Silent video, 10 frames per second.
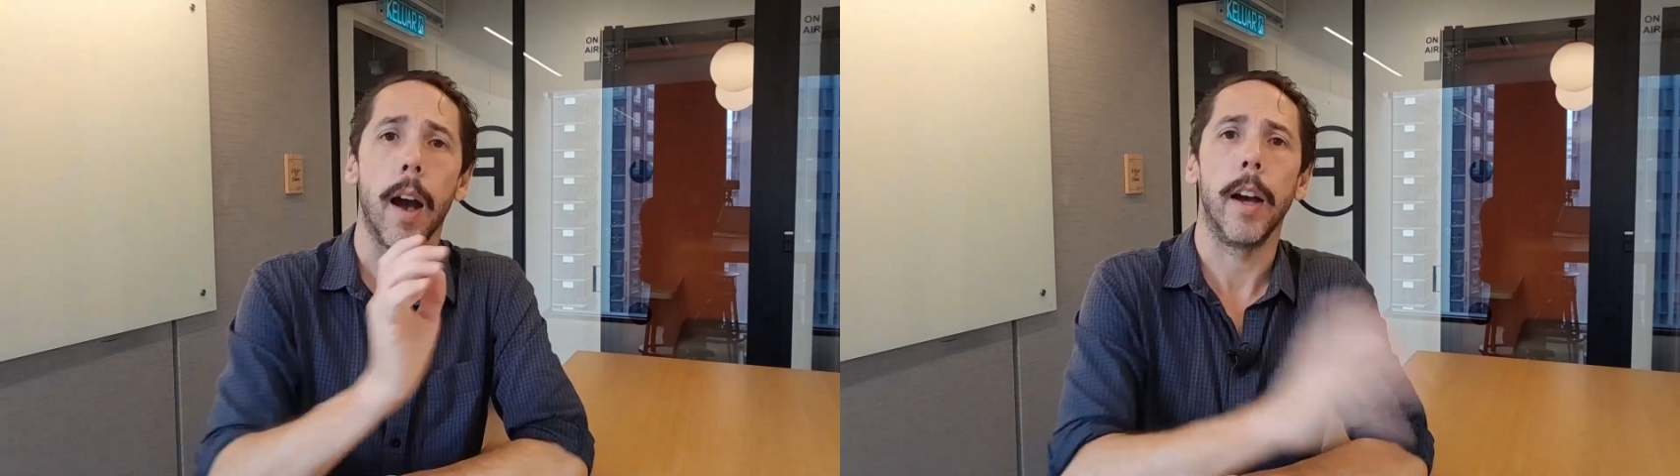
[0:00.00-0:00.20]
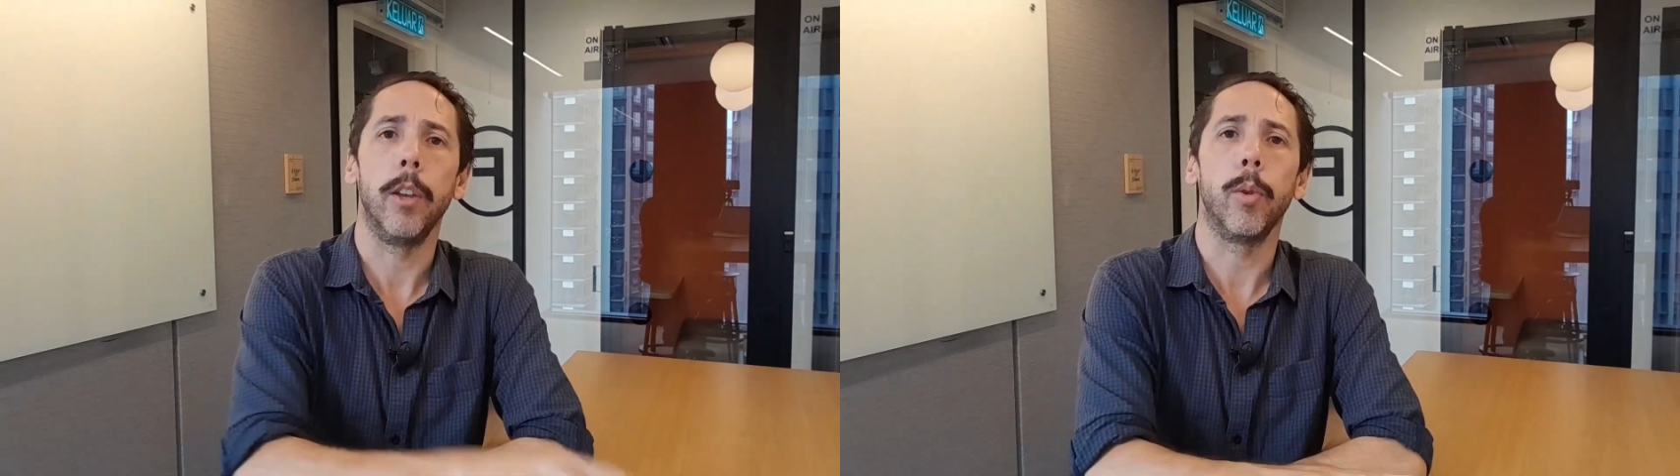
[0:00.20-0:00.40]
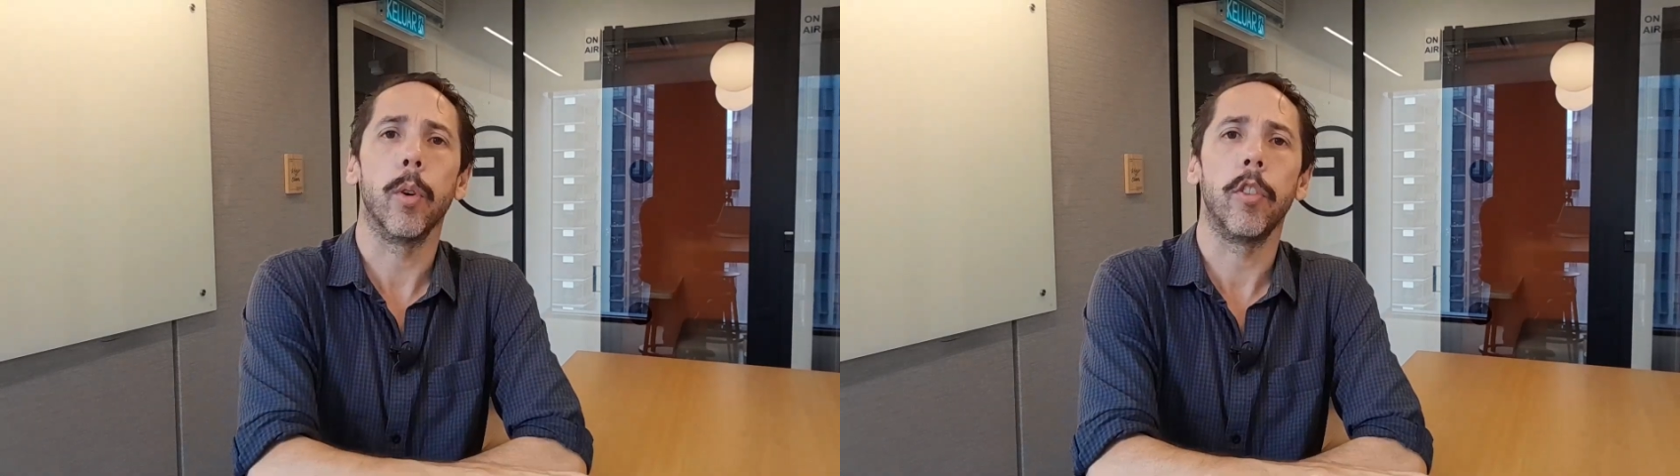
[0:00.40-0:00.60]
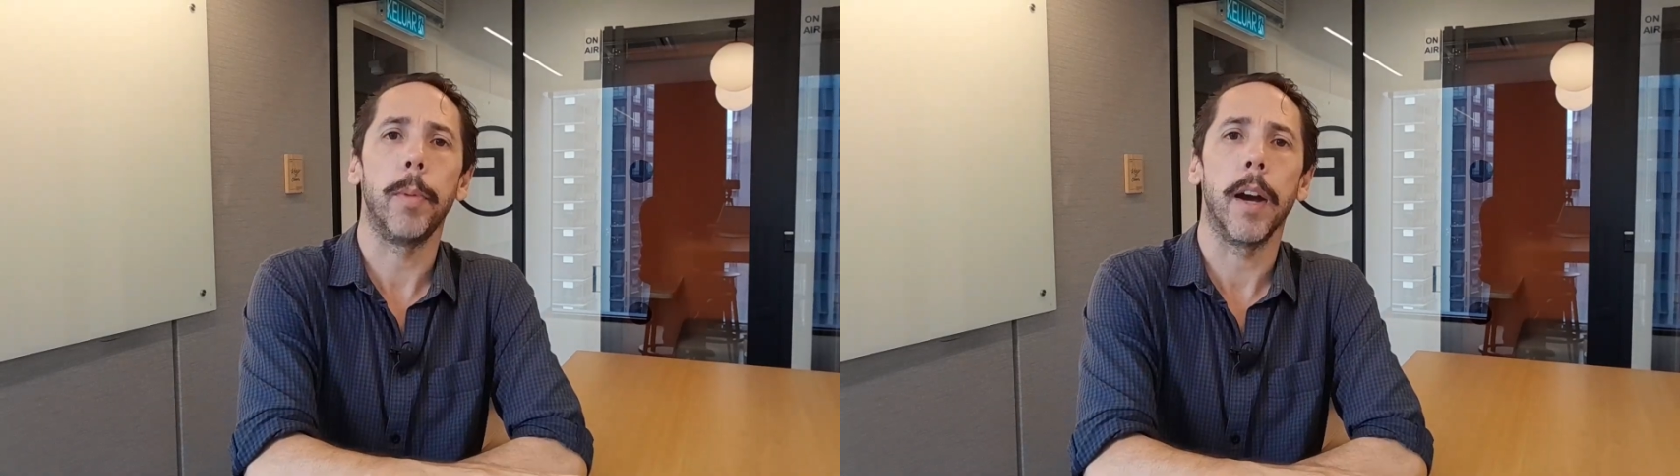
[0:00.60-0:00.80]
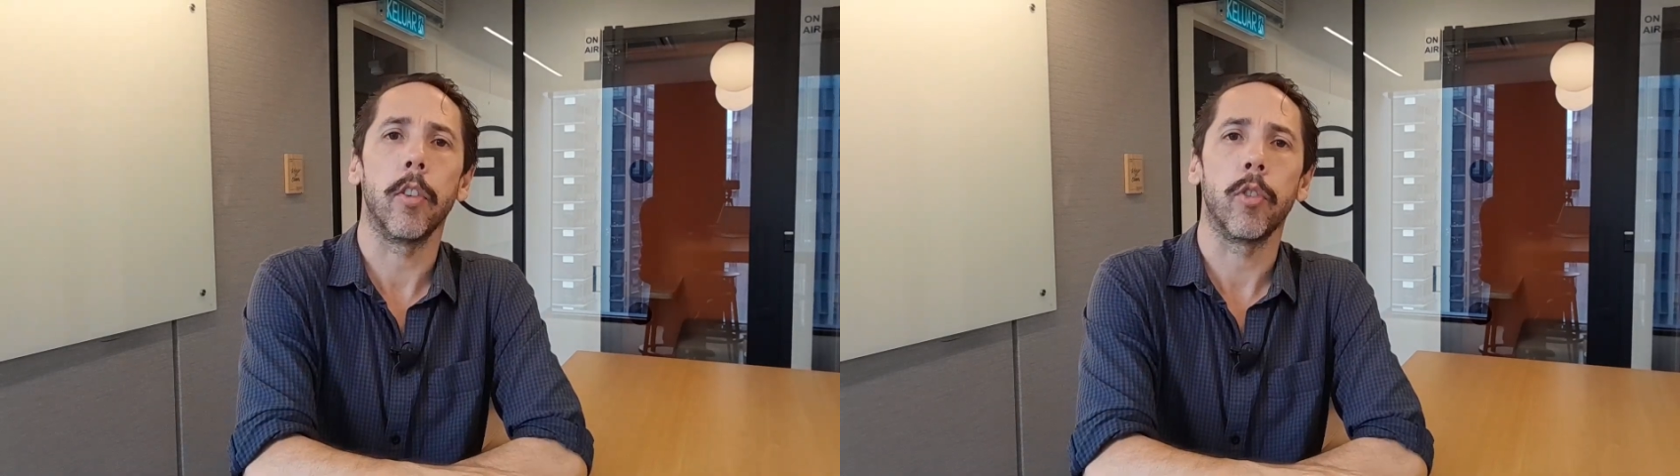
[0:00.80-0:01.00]
Are you going to be
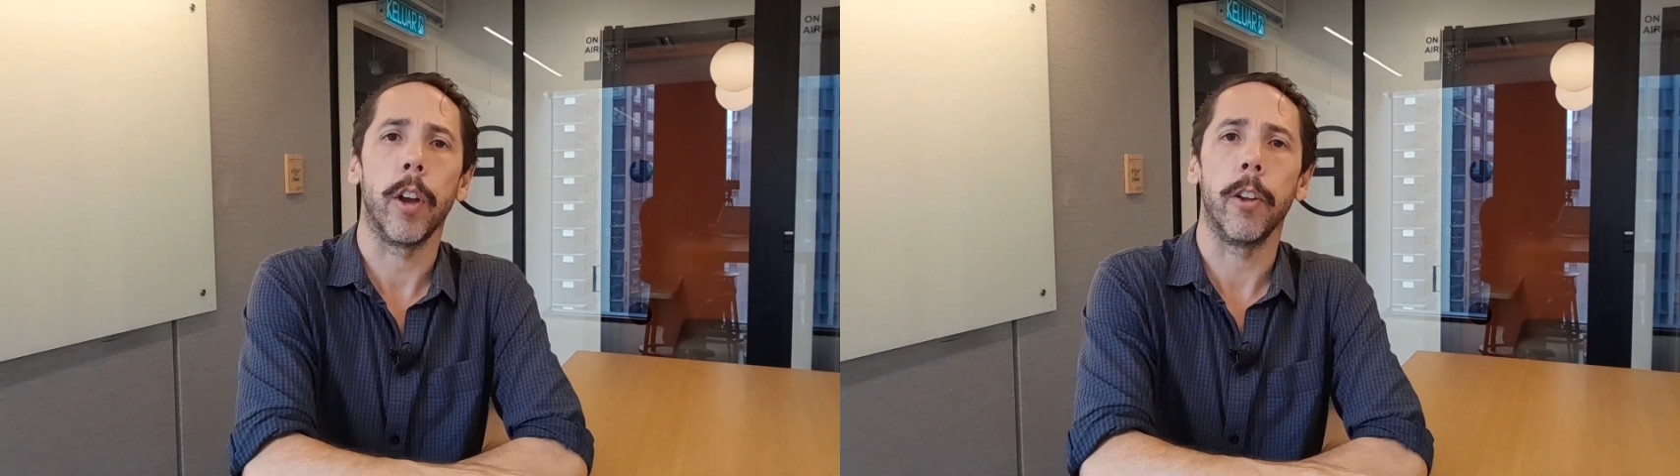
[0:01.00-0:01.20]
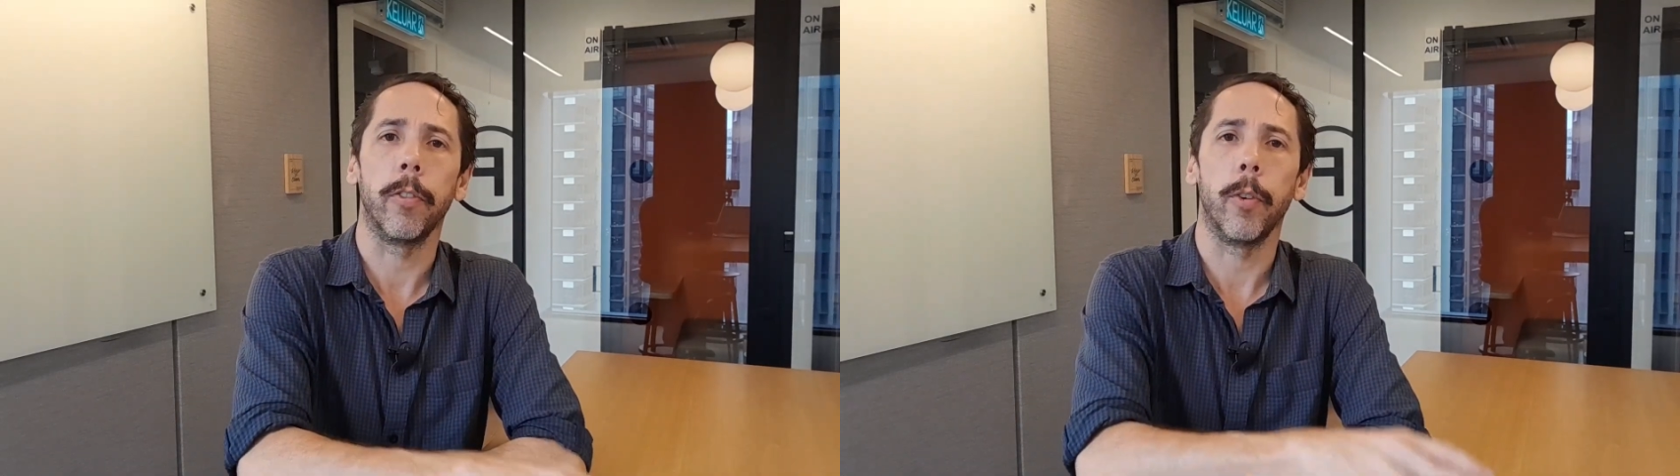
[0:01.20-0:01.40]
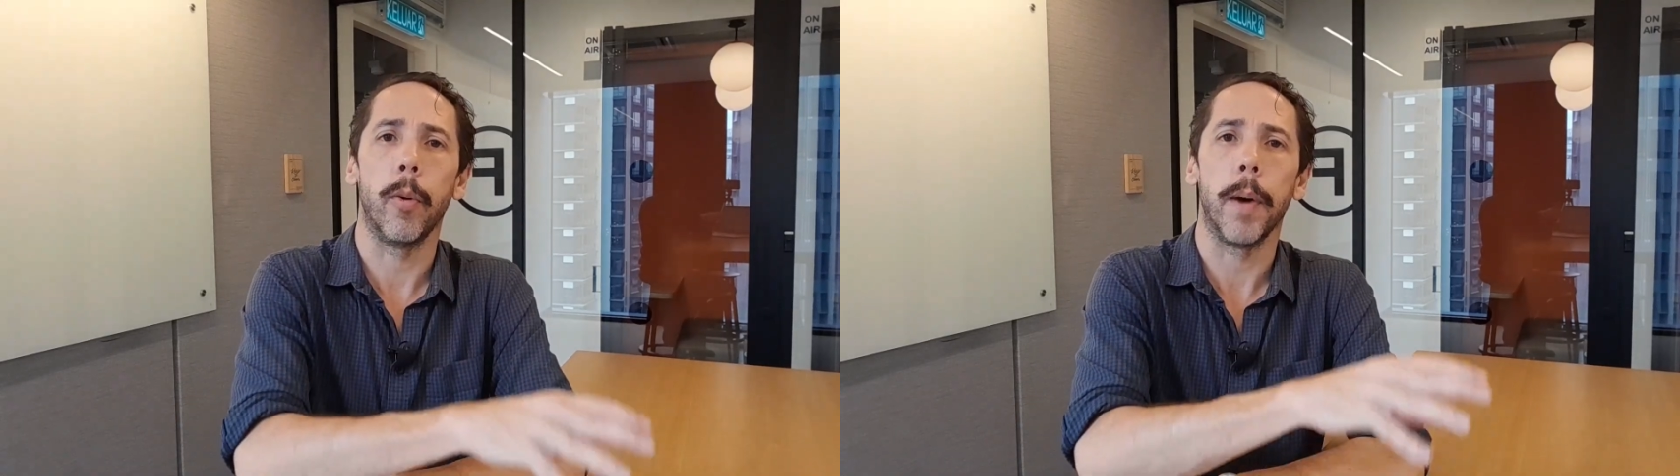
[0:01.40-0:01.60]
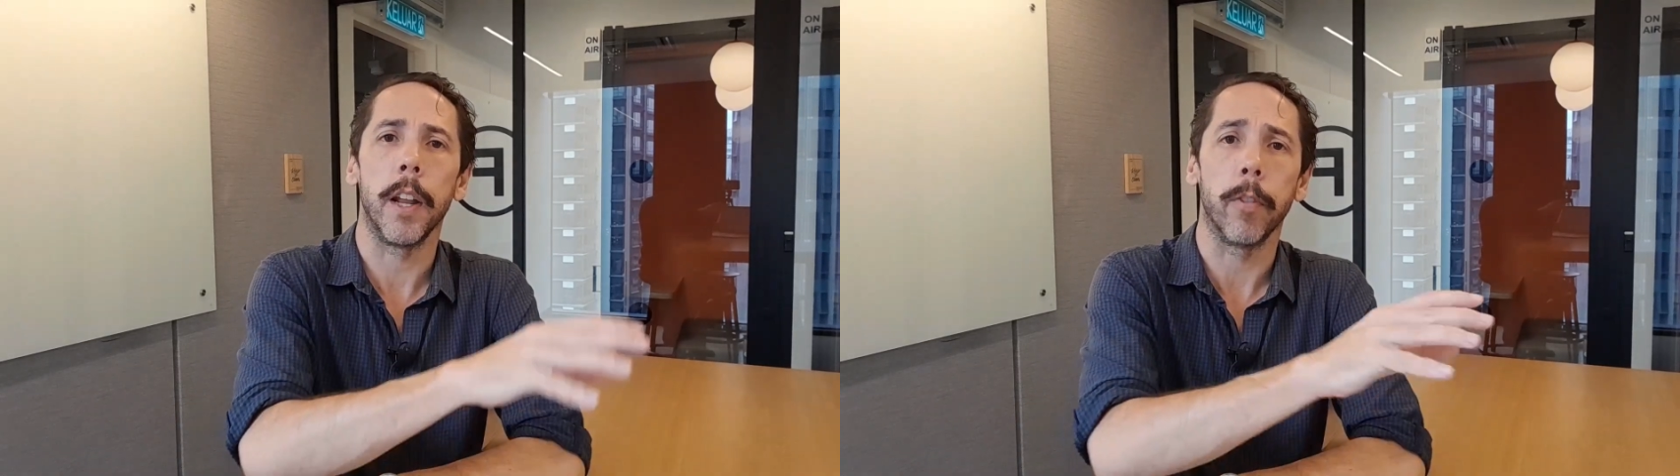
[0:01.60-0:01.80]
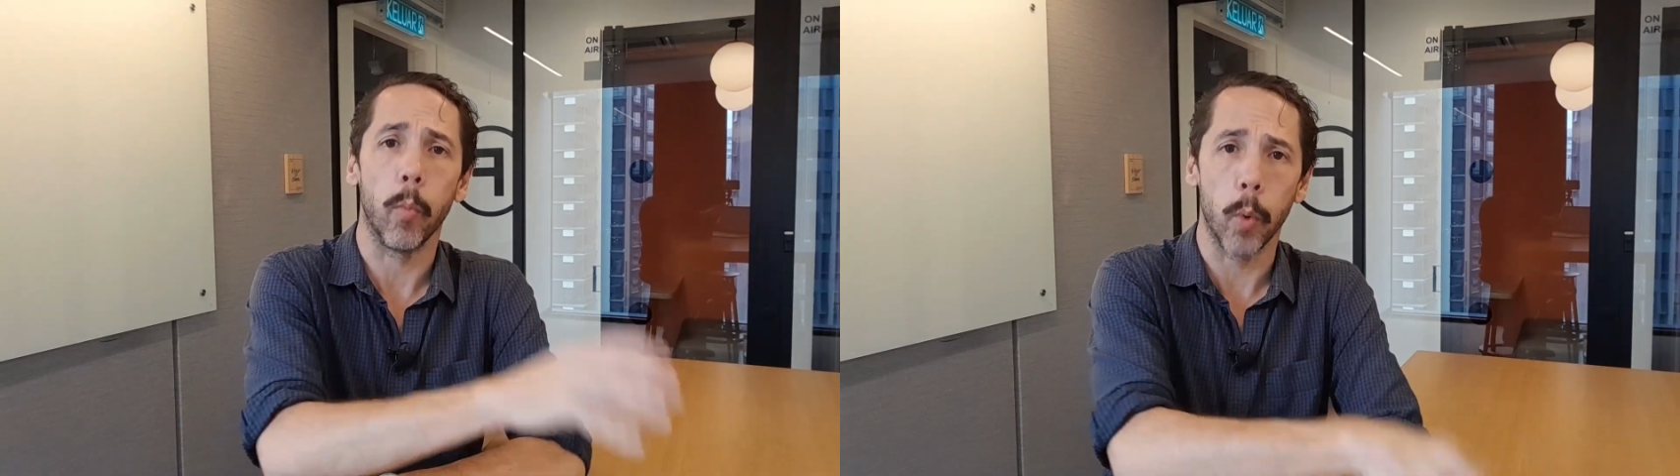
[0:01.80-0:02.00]
able to transfer money from